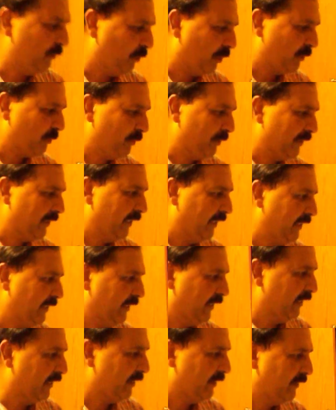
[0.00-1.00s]
what we did
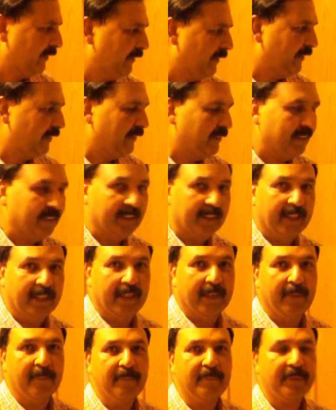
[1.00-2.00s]
here,
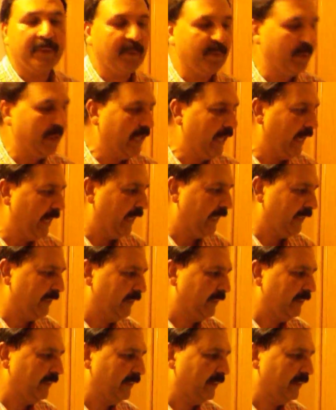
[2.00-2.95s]
we had